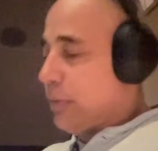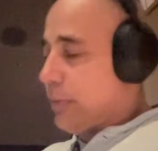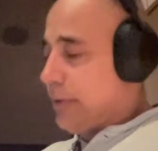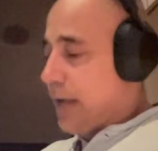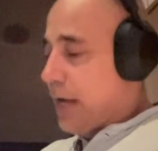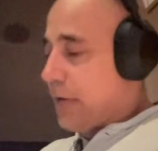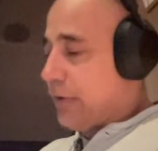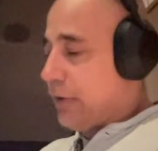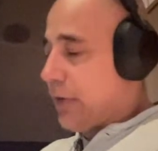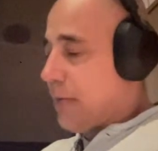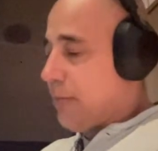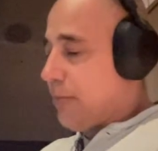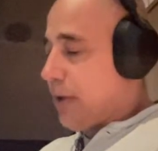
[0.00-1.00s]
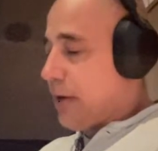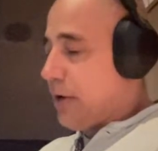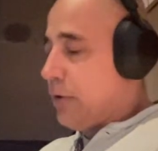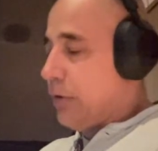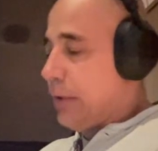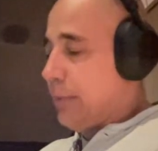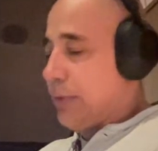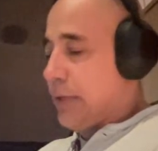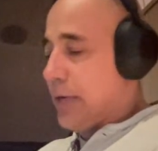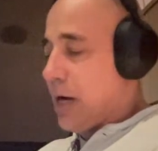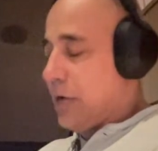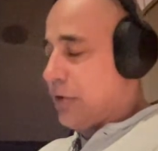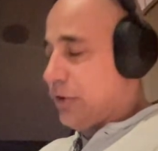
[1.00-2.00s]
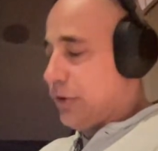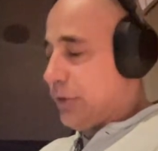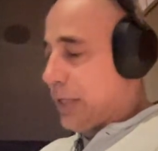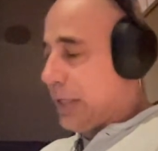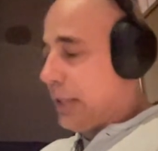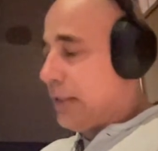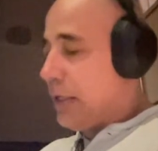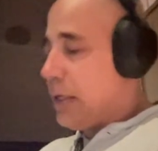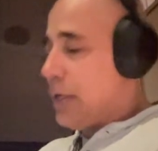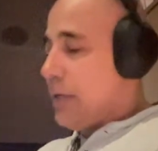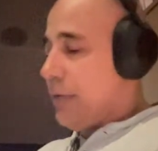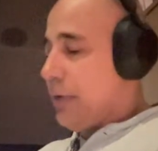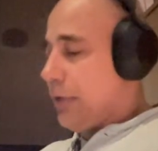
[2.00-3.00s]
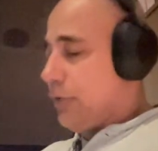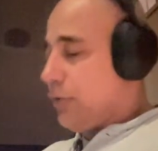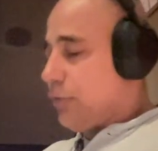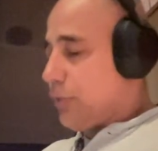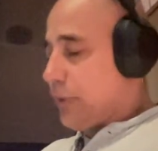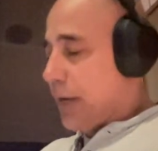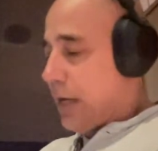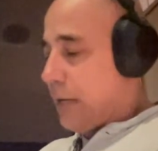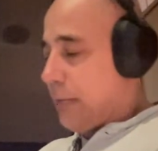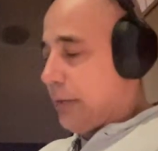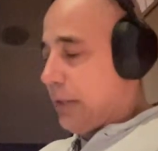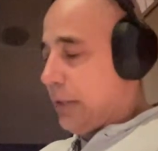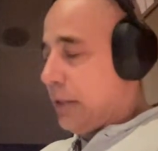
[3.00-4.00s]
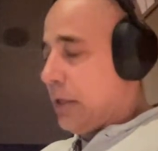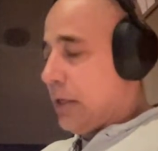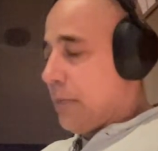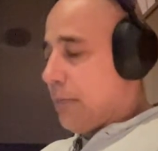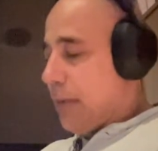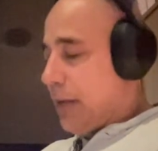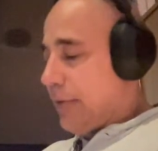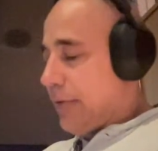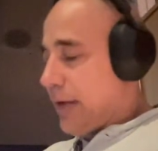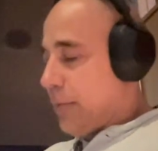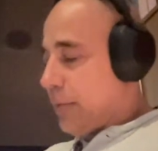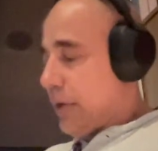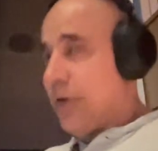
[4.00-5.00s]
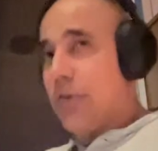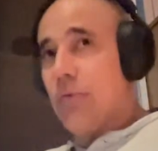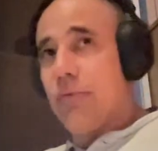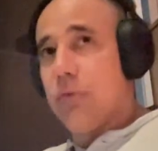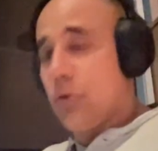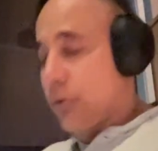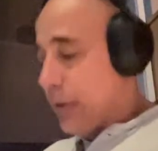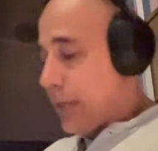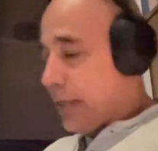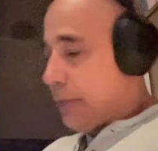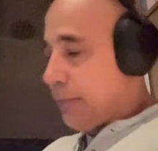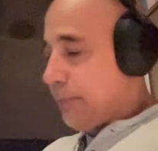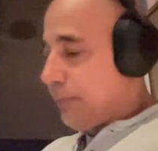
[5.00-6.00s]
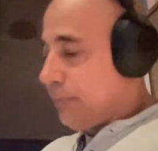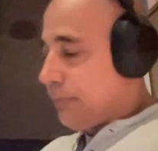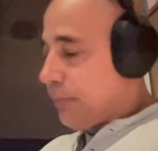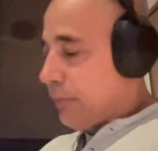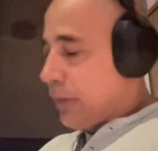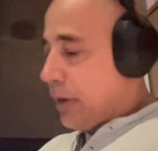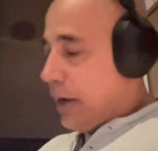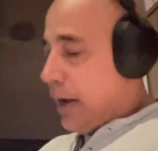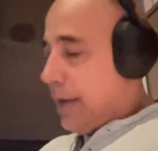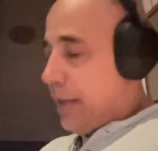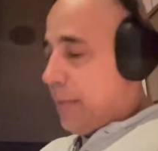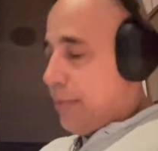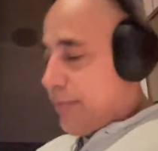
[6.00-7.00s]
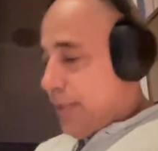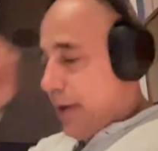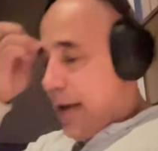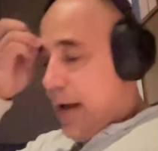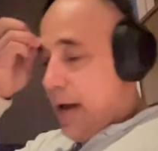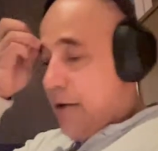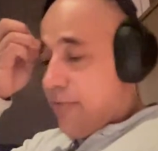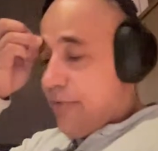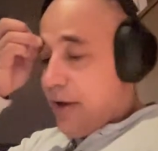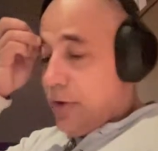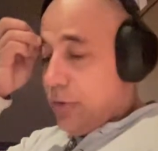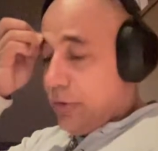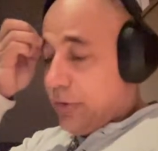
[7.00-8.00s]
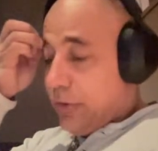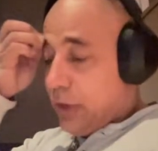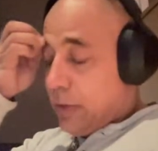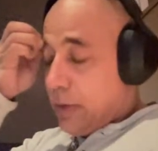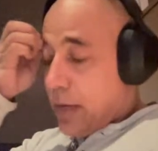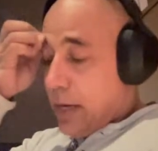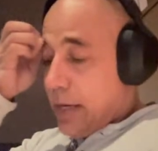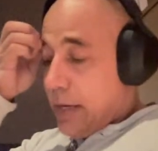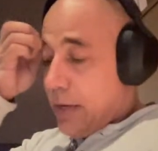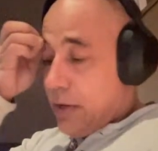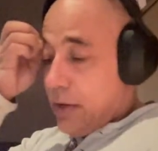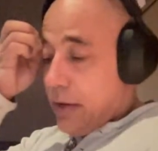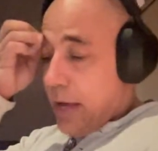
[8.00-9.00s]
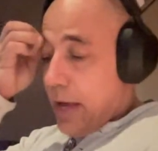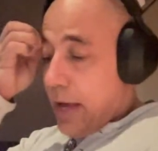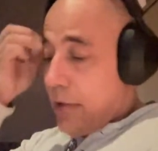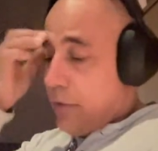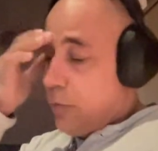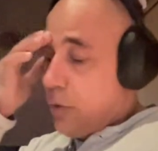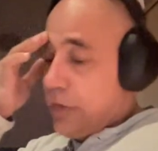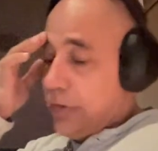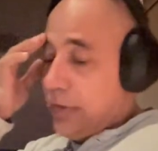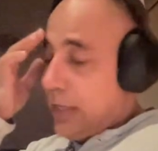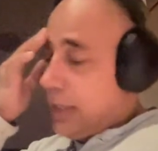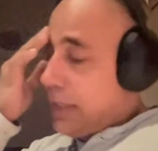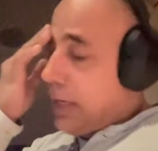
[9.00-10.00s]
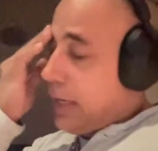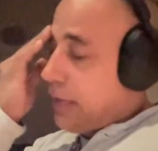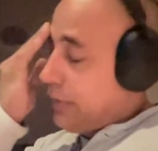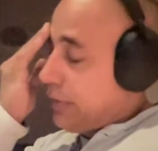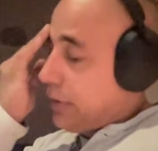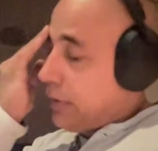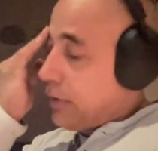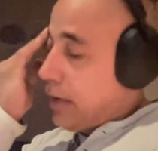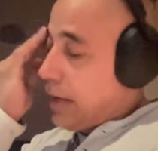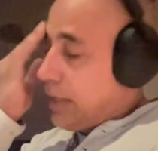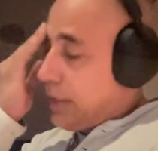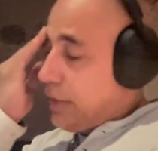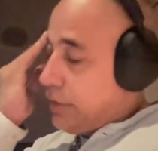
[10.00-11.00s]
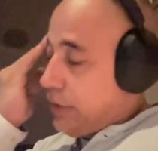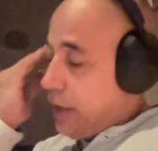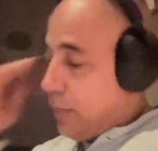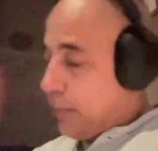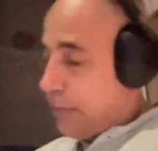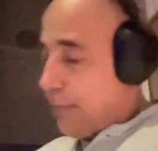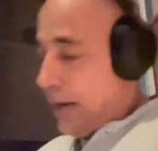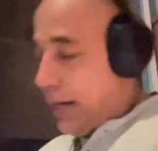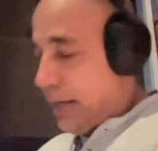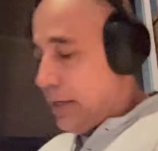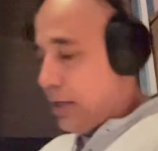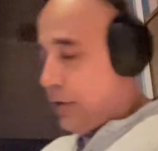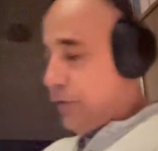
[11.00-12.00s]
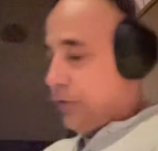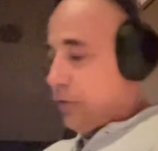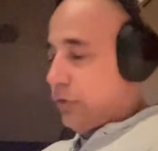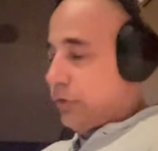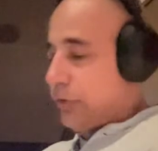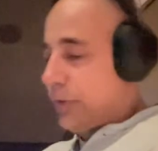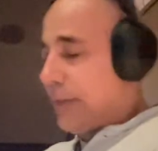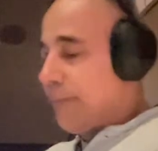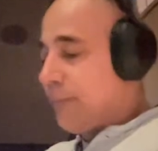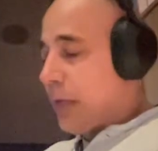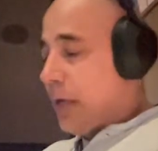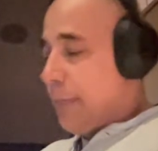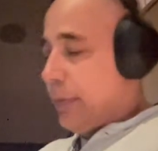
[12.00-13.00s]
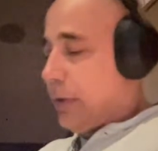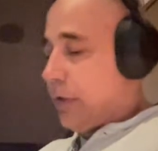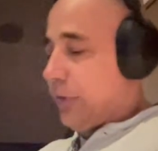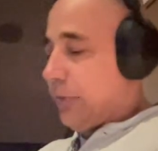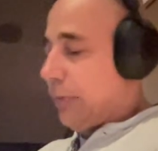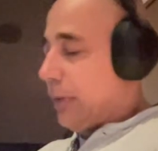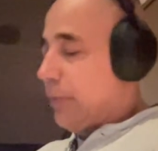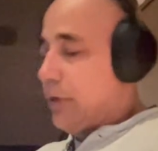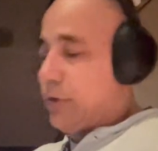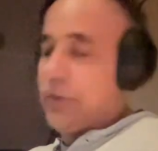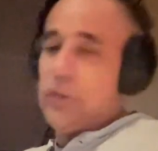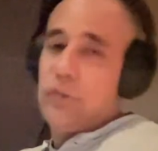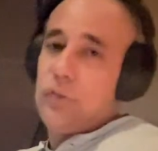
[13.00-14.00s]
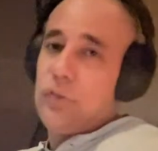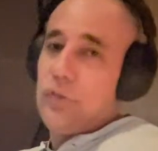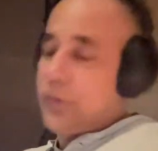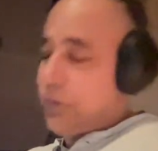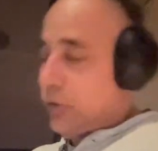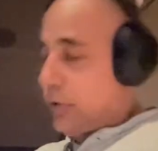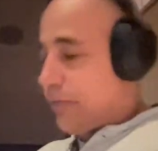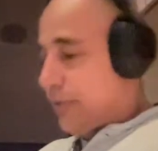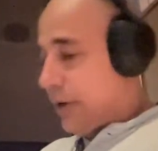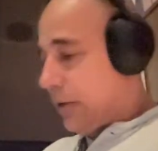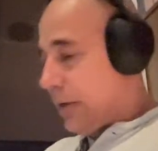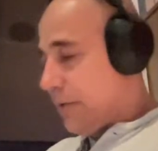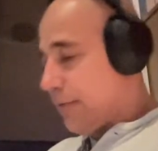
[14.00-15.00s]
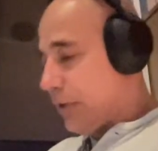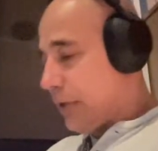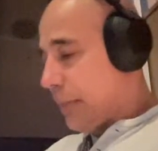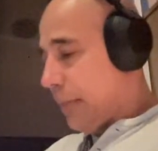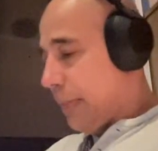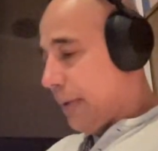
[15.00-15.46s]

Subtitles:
with midazolam, fentanyl. They pre-oxygenated. They induced with ketamine, maintained with isoflurane, and they had a fentanyl CRI as well as lidocaine CRI to help with pain in surgery. Because of the blood pressure issues, they started phenylephrine,